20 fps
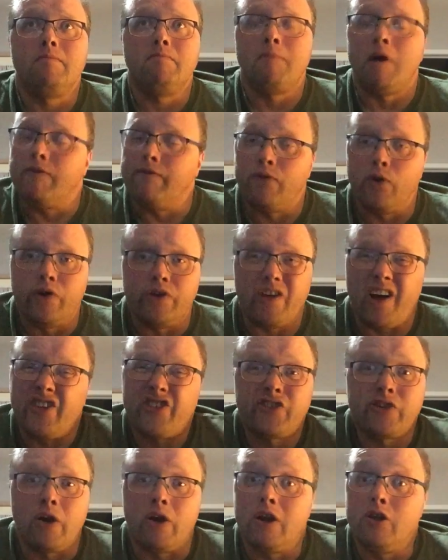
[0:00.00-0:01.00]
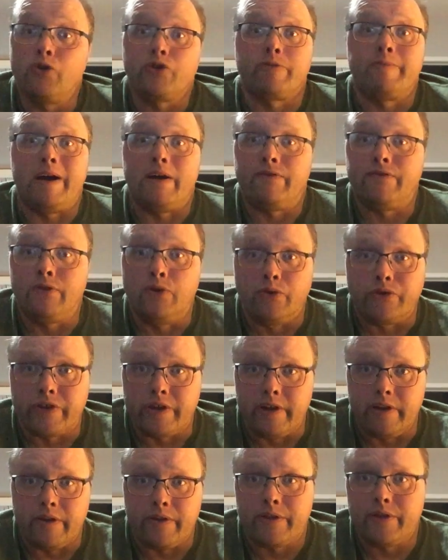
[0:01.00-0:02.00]
My voice, I looked about
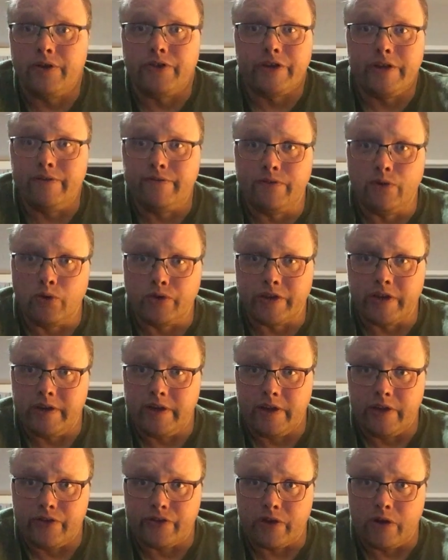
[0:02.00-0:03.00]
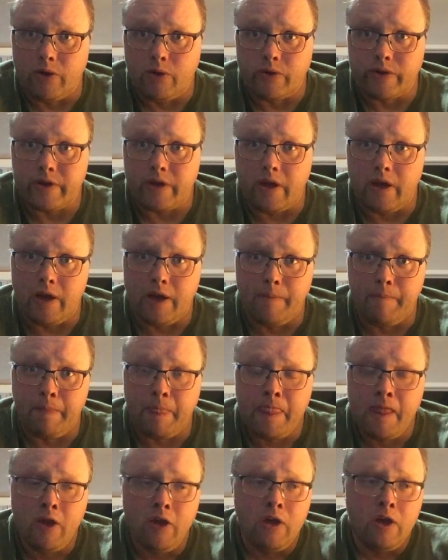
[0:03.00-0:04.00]
13, 14 years old.
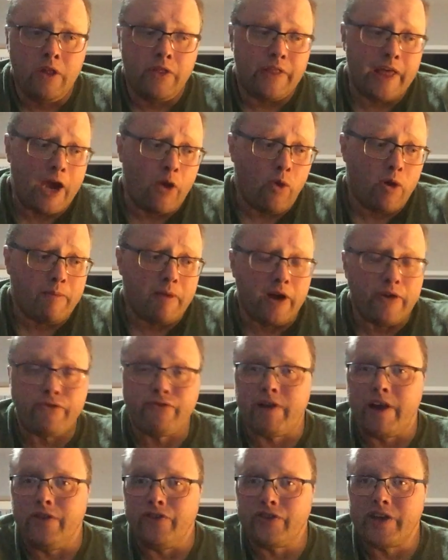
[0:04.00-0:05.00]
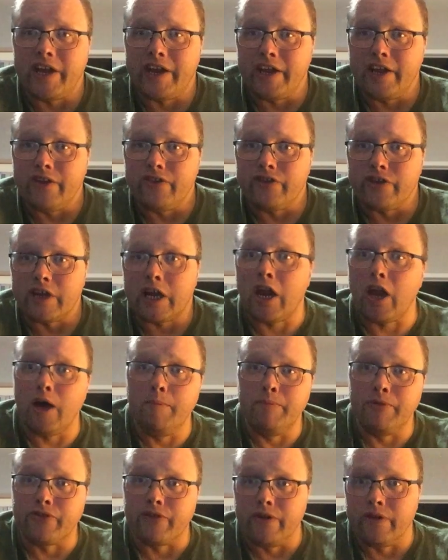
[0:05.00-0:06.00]
There were my friends getting into
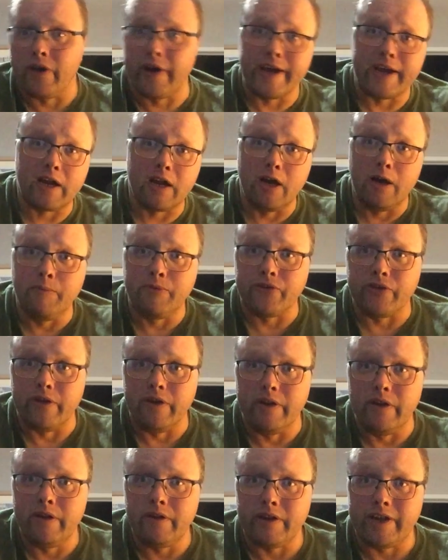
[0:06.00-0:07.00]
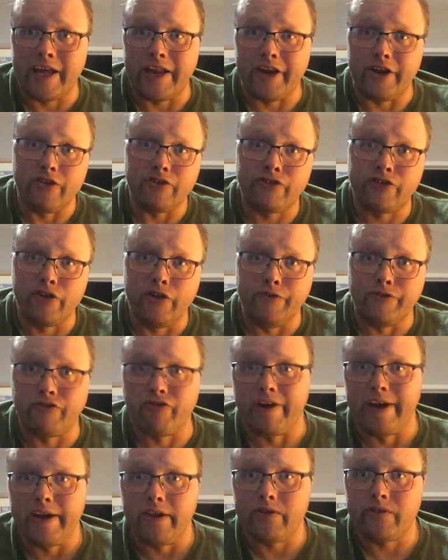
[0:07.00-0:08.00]
clubs and nightclubs and getting served
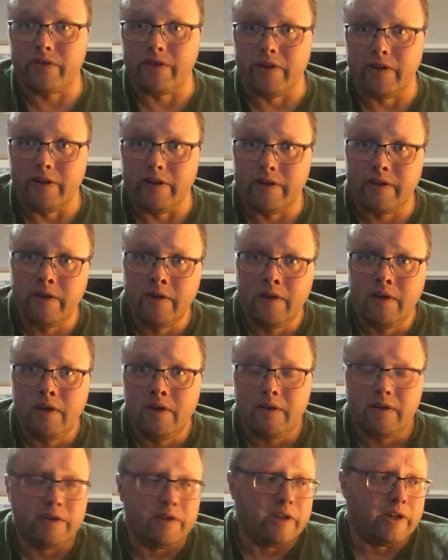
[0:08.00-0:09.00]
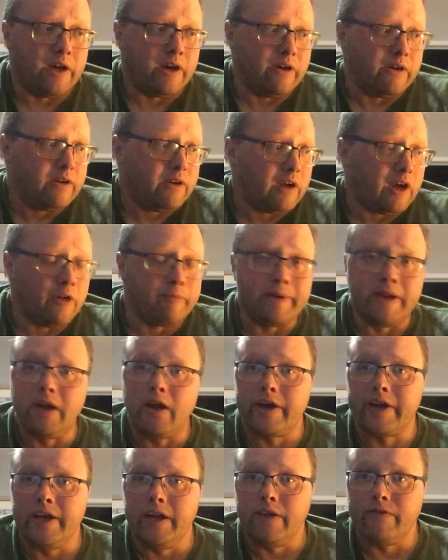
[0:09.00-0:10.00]
drinks, and I'd be
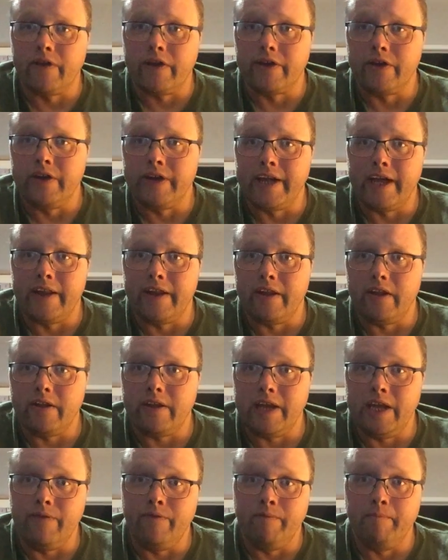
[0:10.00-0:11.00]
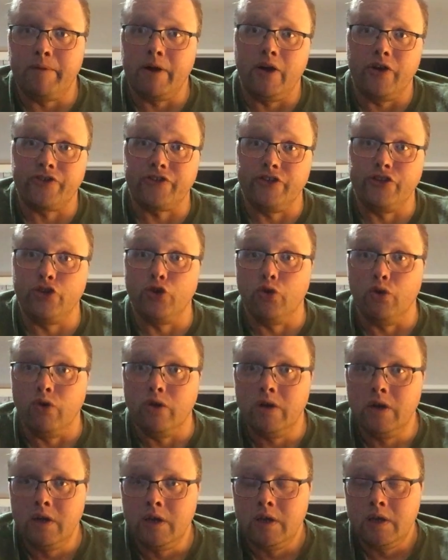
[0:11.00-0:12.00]
lucky if I could get it even past the
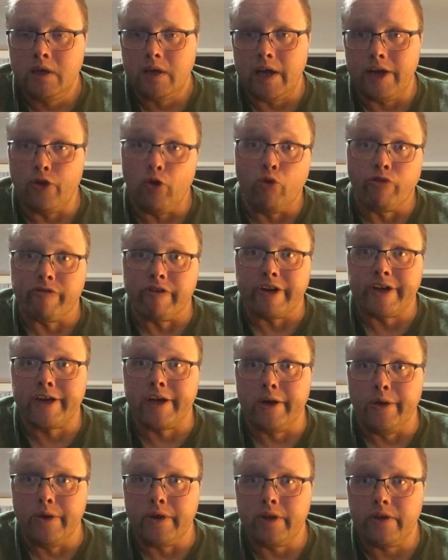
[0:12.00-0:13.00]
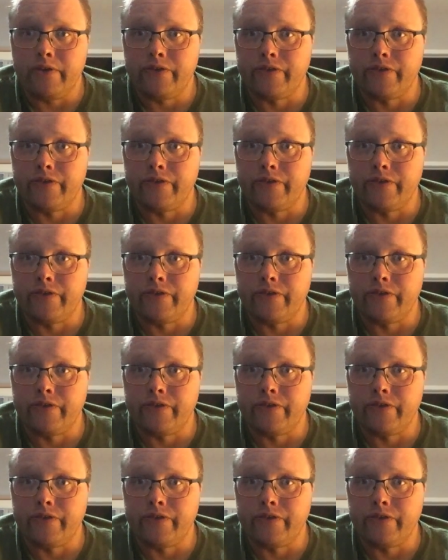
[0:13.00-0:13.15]
door and order a Coke.